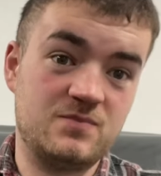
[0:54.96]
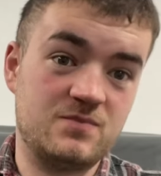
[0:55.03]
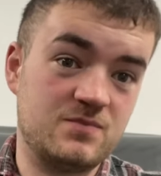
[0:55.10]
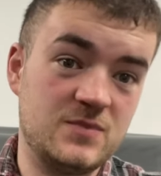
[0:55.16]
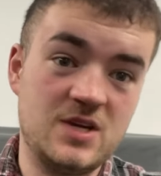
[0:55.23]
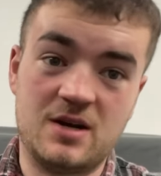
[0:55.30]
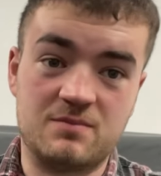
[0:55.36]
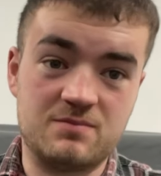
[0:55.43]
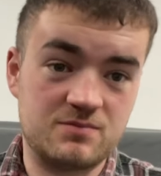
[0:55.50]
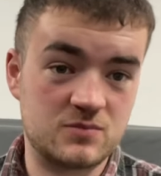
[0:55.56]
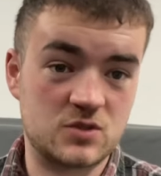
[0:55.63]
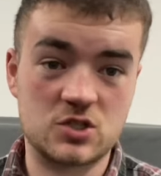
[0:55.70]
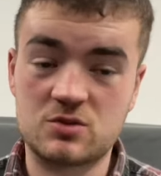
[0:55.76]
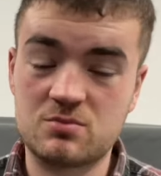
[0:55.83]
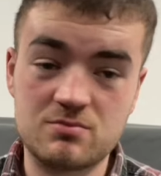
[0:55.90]
Yeah,
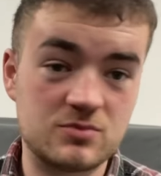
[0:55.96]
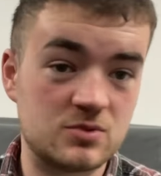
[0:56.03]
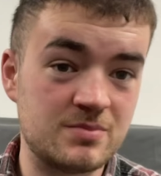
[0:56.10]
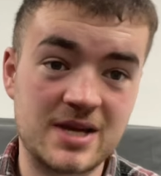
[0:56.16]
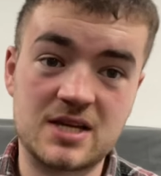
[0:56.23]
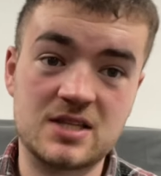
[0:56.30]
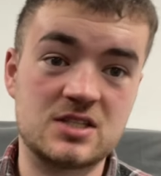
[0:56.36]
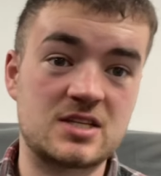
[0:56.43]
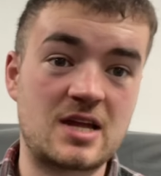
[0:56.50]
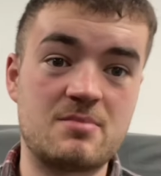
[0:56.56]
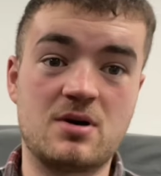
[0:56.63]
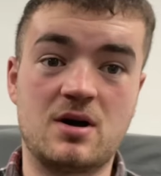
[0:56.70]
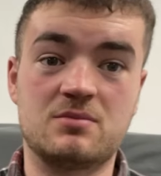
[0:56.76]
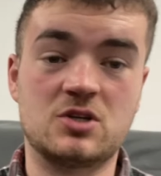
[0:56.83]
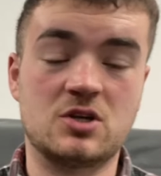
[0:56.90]
just making the step
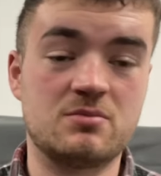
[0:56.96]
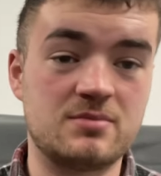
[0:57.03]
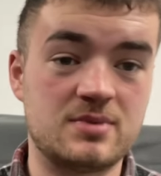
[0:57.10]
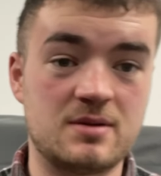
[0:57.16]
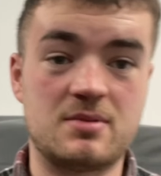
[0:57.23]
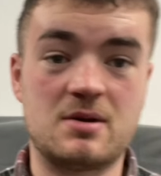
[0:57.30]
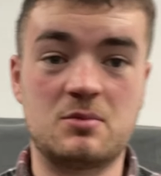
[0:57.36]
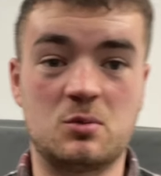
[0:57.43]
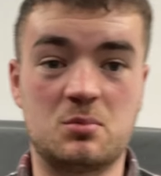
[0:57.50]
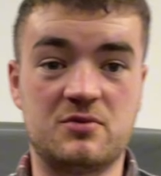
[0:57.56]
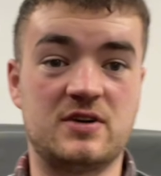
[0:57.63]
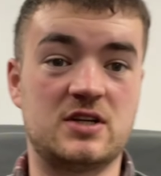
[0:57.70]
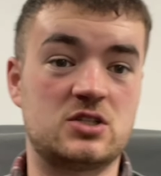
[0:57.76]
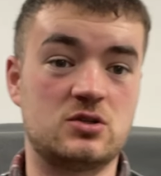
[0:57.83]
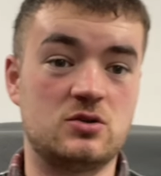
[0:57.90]
up, trying to be a bit more
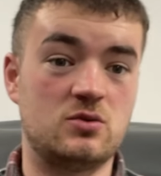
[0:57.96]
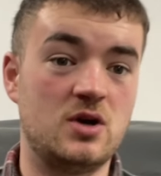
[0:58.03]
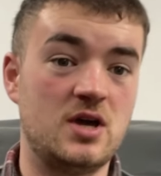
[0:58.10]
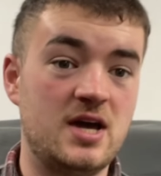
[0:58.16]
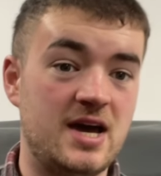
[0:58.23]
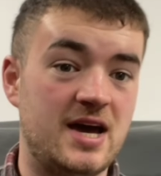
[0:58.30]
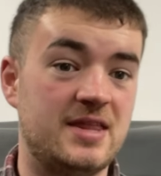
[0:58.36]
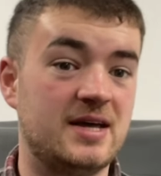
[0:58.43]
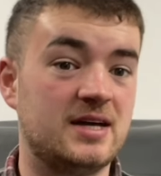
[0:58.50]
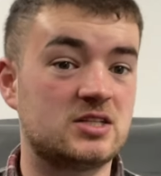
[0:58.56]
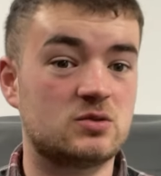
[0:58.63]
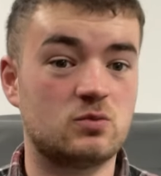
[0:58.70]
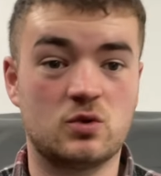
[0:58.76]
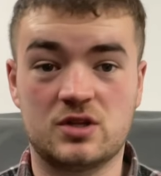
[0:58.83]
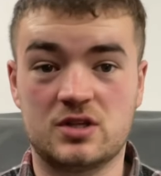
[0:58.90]
professional, and that's
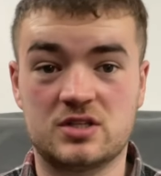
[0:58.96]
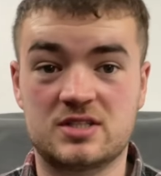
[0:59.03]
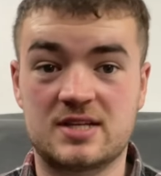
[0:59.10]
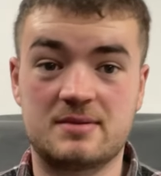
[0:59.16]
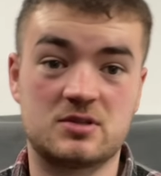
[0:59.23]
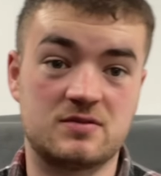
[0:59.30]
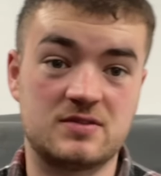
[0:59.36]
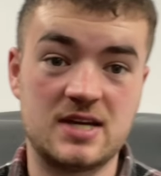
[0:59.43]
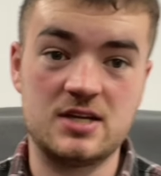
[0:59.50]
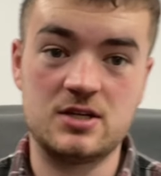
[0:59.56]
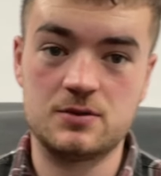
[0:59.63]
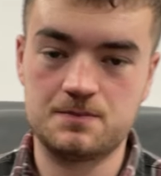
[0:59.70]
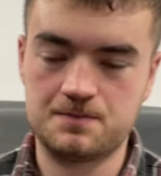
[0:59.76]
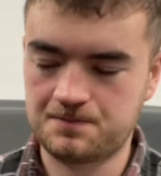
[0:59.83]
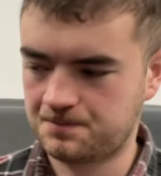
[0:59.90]
one of the steps I've
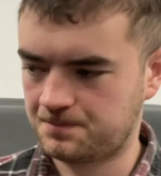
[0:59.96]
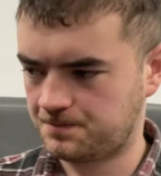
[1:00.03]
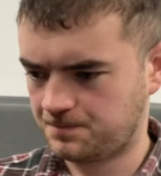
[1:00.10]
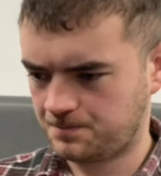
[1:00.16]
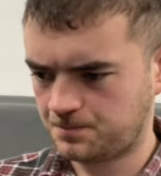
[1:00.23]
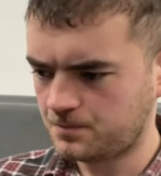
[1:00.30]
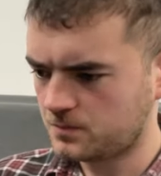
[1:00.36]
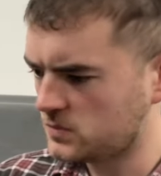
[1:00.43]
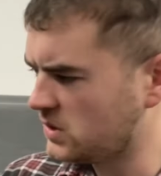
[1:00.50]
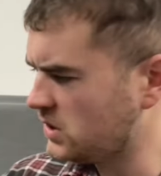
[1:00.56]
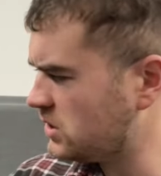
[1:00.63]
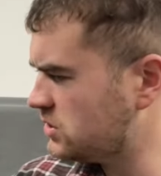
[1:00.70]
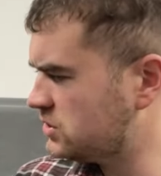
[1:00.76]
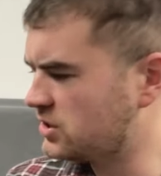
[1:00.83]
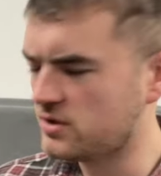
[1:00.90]
taken. So